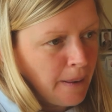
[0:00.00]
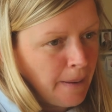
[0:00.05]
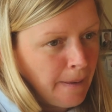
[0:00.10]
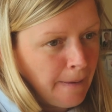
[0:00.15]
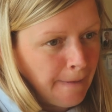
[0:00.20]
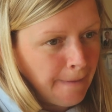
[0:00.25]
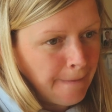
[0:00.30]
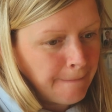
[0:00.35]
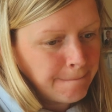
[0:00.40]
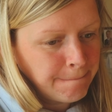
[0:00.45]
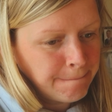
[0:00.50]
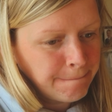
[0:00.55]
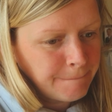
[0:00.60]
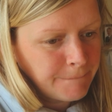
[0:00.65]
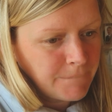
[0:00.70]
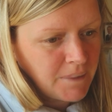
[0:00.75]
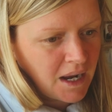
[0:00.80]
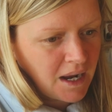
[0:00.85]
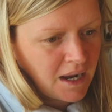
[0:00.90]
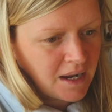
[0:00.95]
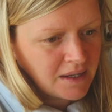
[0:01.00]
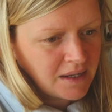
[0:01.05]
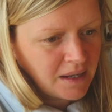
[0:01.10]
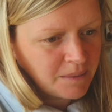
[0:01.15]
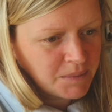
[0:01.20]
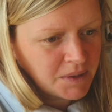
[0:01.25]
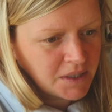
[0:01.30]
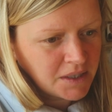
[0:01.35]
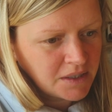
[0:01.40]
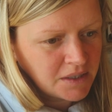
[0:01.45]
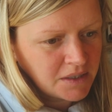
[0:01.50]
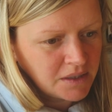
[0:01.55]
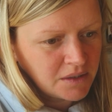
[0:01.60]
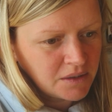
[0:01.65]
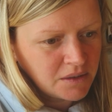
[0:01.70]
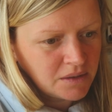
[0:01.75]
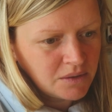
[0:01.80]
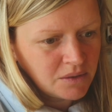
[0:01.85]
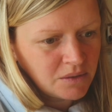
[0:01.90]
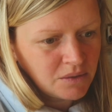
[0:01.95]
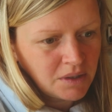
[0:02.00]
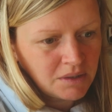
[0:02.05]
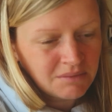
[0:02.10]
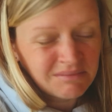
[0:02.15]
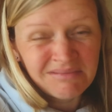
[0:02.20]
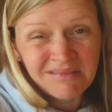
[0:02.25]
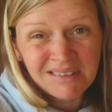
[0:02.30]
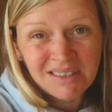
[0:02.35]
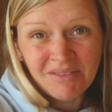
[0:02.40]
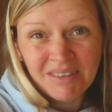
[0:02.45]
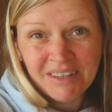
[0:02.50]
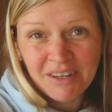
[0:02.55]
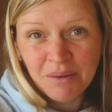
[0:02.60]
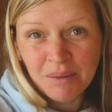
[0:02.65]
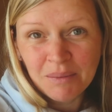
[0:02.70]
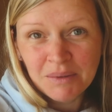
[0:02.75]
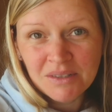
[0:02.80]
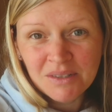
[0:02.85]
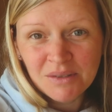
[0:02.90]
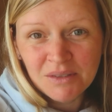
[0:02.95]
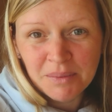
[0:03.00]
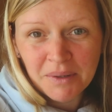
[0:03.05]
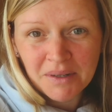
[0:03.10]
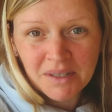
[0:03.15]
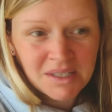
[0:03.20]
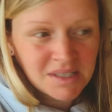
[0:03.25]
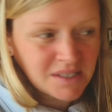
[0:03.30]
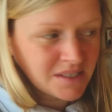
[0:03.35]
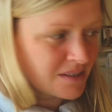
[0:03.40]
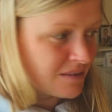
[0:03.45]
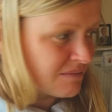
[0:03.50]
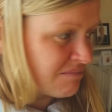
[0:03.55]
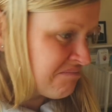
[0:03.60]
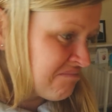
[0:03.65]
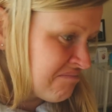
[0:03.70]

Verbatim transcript: Um, I am gonna, I don't really know what I'm gonna do to be honest.